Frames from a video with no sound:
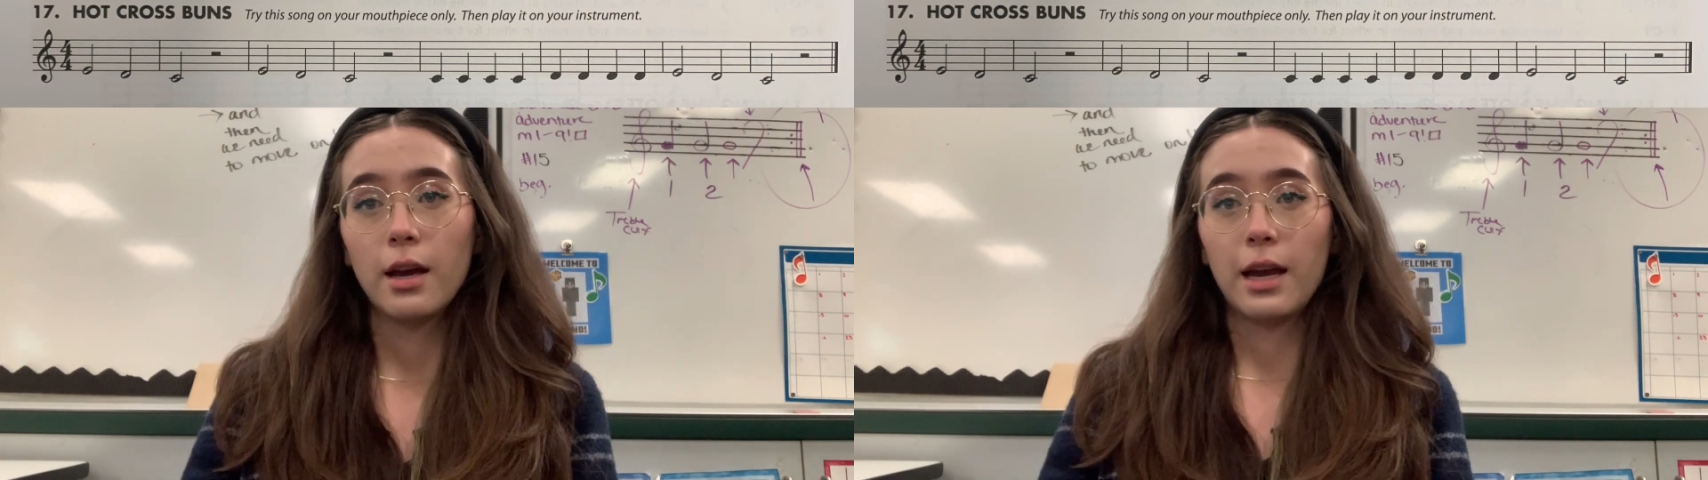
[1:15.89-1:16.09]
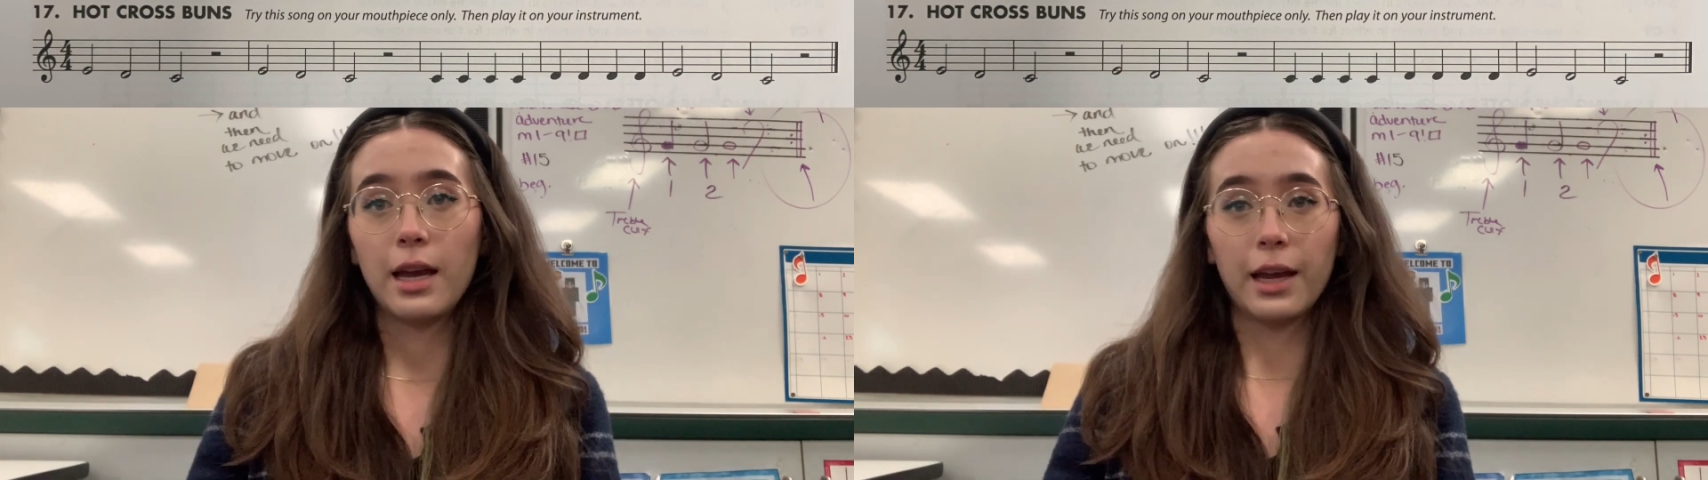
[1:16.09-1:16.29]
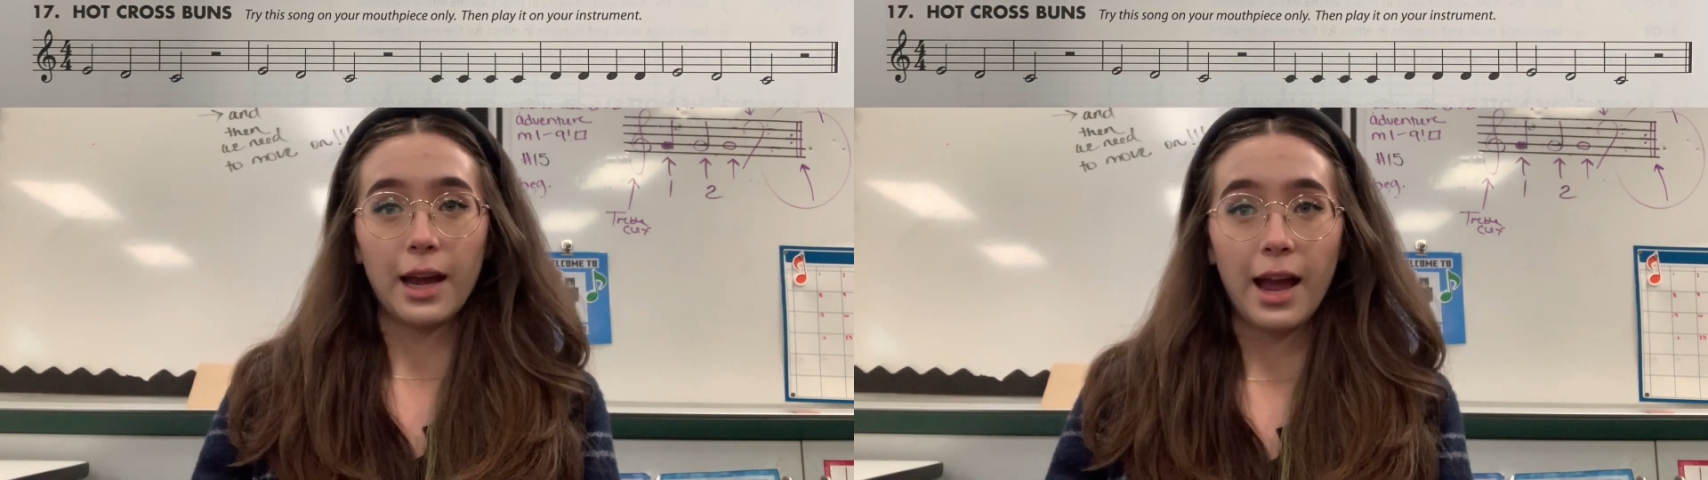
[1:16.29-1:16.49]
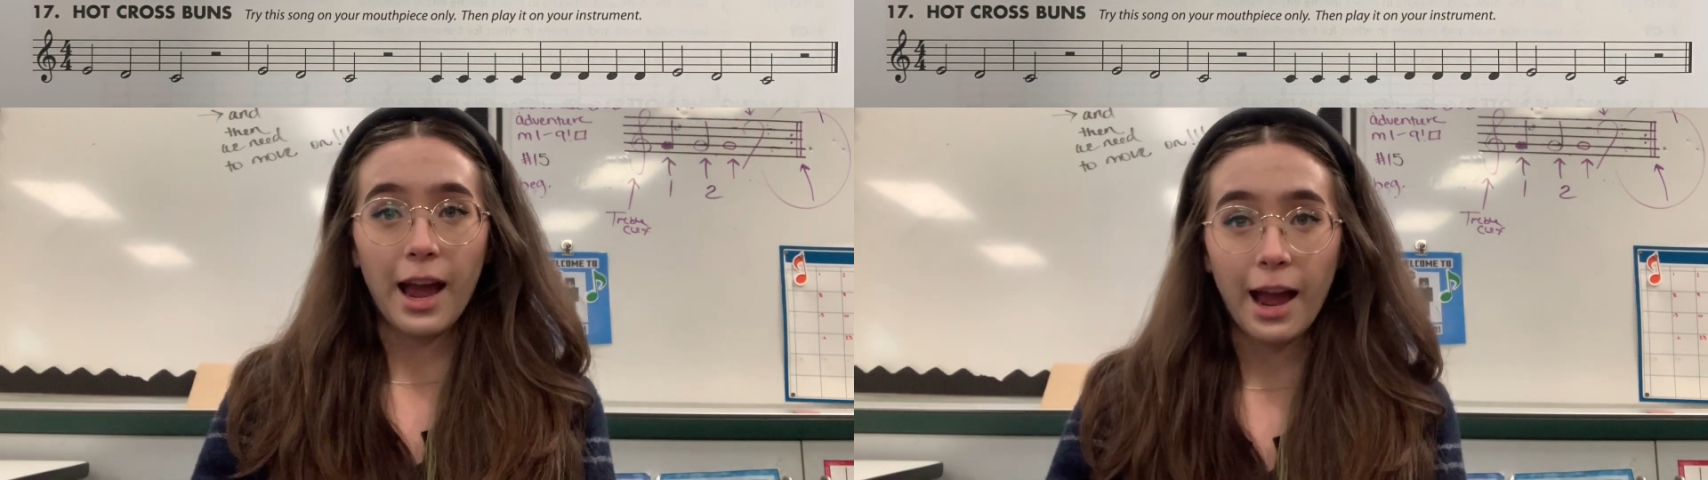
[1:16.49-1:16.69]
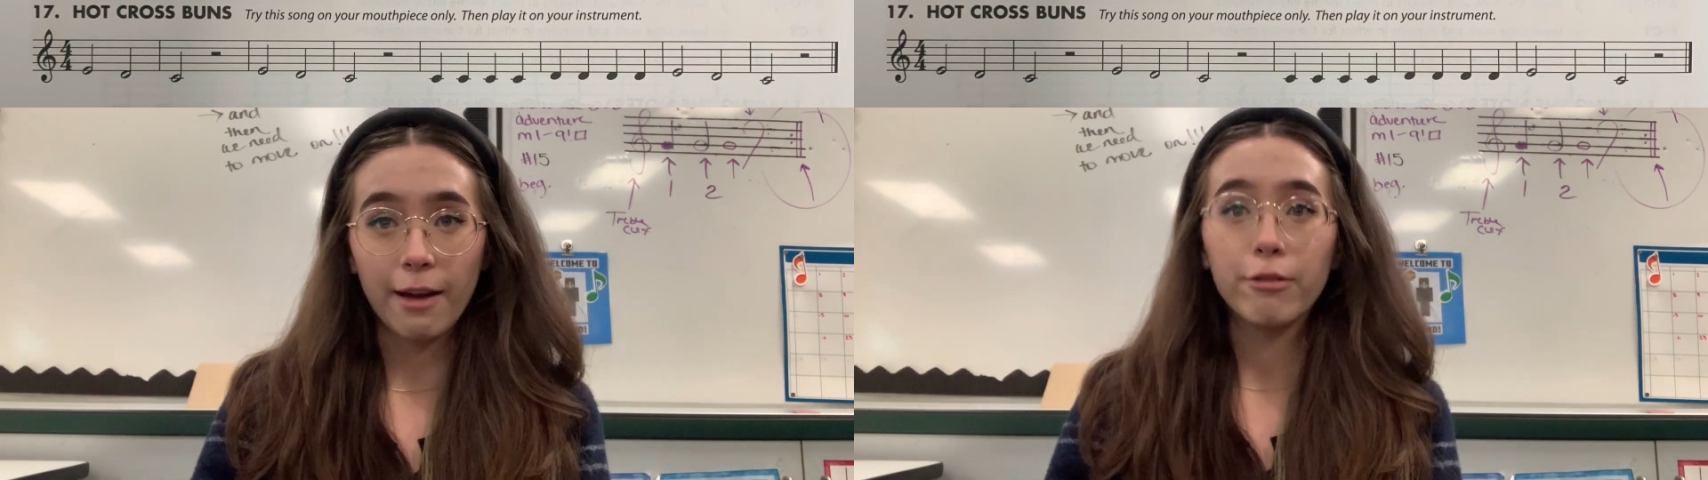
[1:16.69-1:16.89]
a
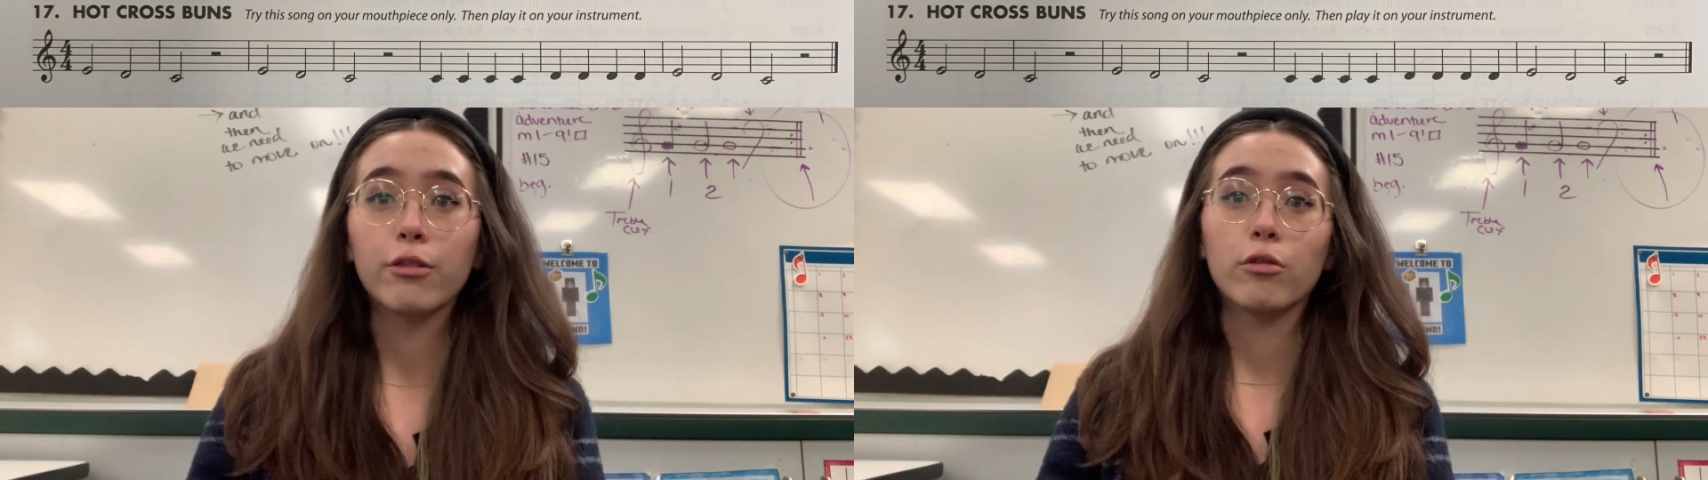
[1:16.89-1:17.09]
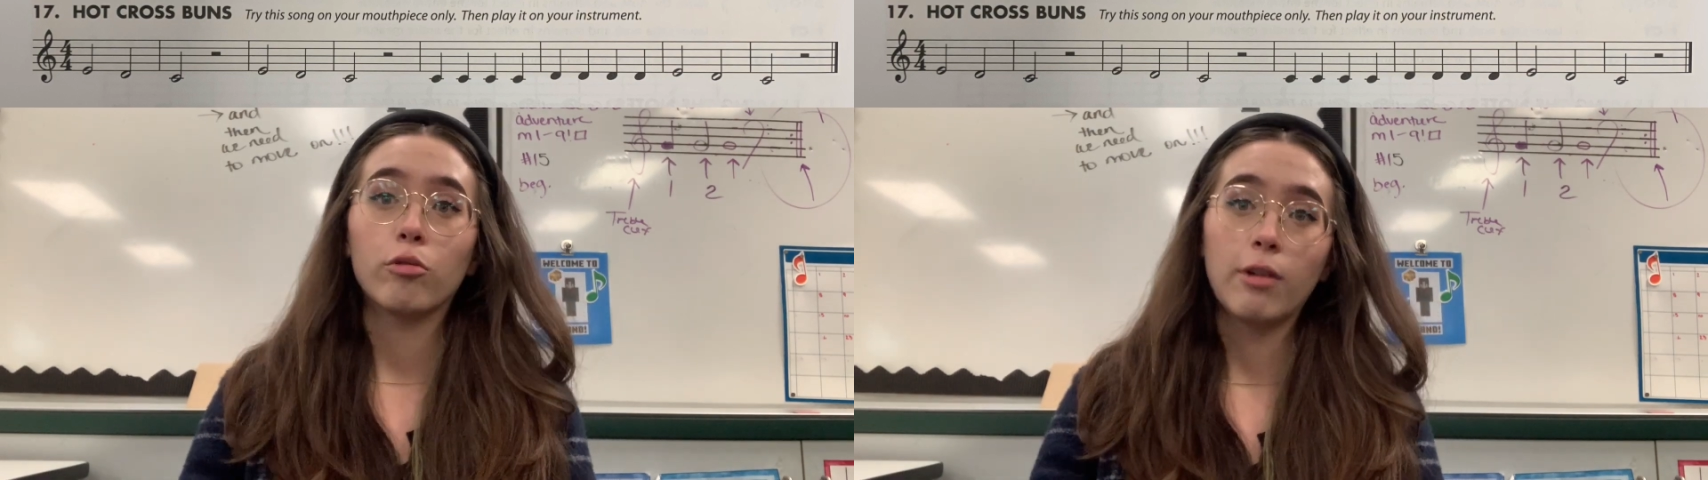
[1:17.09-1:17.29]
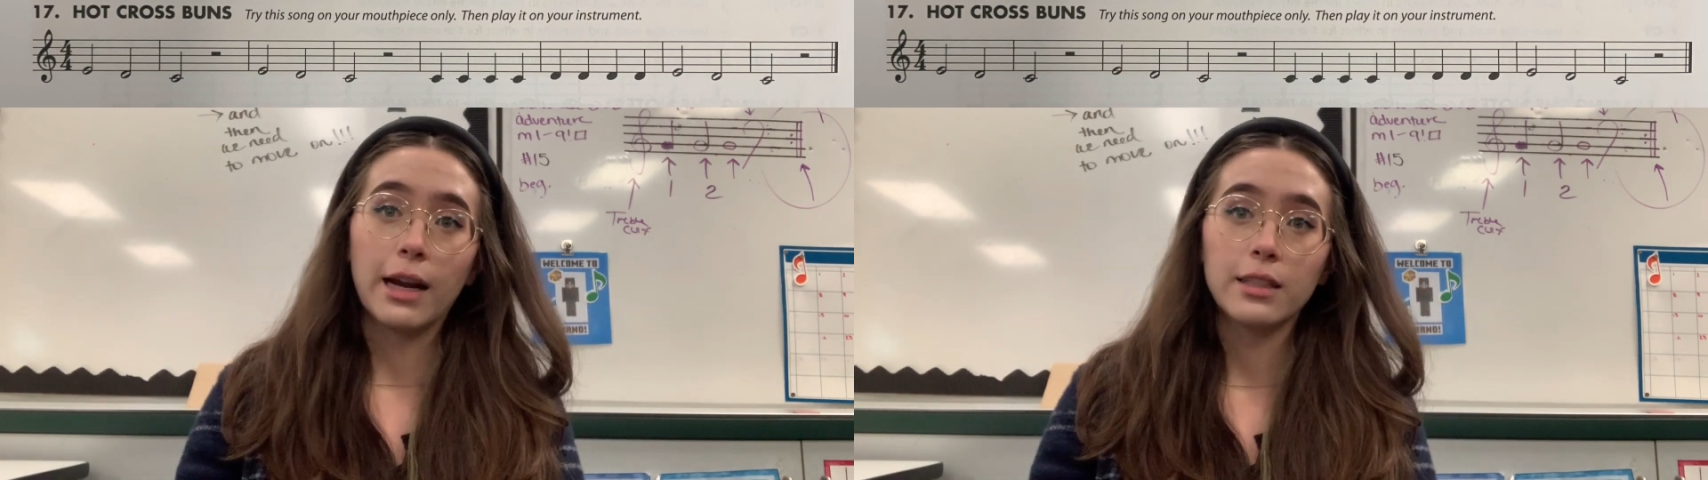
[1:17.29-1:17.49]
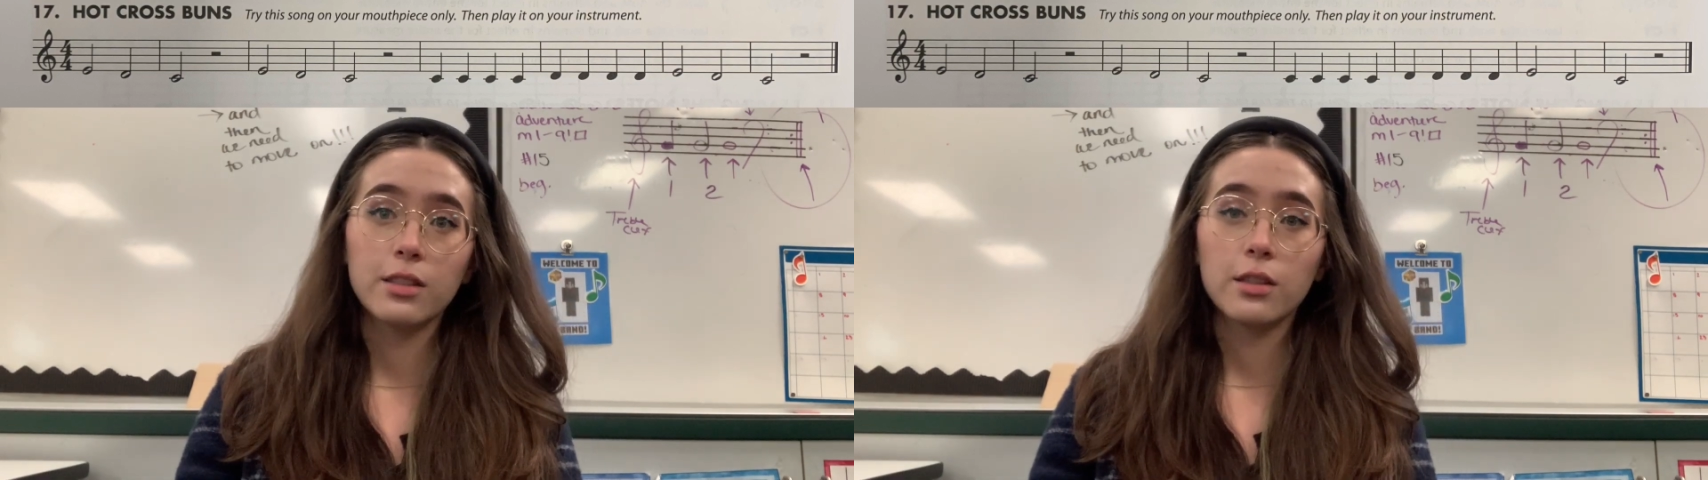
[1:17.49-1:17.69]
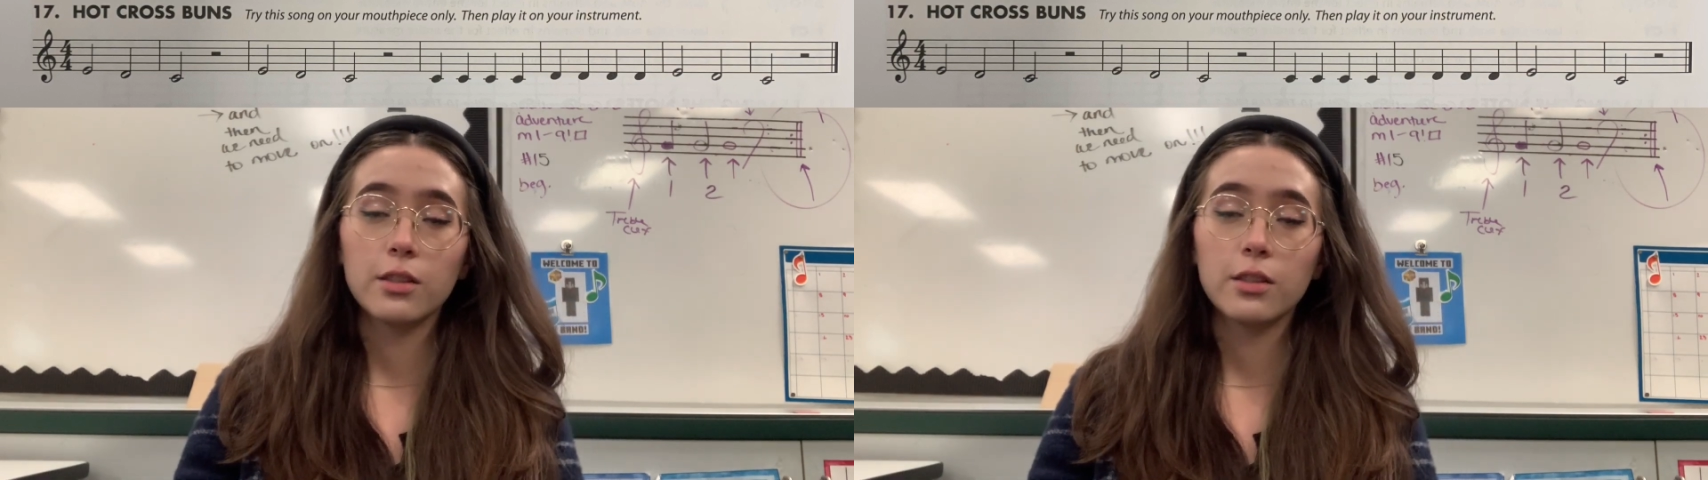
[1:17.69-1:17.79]
half rest.